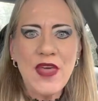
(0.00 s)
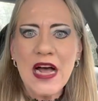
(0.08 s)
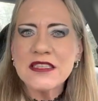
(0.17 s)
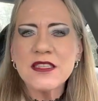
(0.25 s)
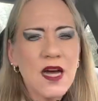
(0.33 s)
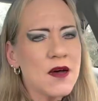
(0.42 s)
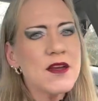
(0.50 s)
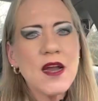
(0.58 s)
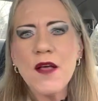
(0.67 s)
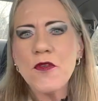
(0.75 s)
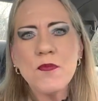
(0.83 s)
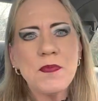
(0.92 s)
That's
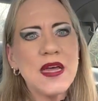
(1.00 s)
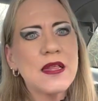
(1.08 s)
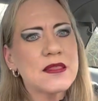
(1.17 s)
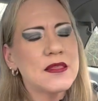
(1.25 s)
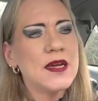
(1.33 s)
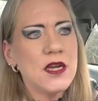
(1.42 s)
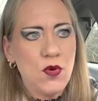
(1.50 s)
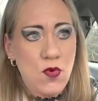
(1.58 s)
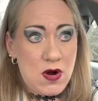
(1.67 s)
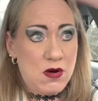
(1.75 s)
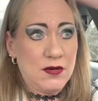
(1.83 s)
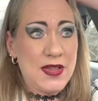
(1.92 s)
another big thing, you
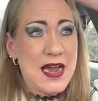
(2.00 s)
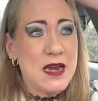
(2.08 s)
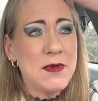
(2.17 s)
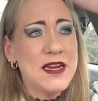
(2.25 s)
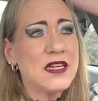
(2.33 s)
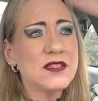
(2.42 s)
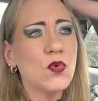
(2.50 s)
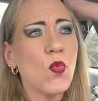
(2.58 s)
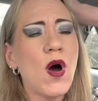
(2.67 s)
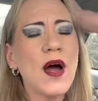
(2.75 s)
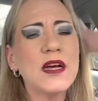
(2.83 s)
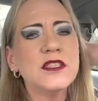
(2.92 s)
all. The enemy doesn't
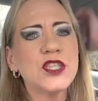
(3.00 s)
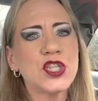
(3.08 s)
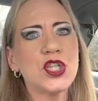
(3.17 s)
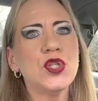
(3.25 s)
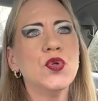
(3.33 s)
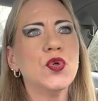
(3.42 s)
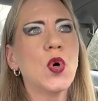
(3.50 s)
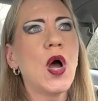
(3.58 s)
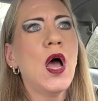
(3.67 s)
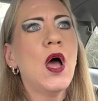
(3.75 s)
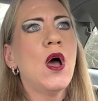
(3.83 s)
want us to,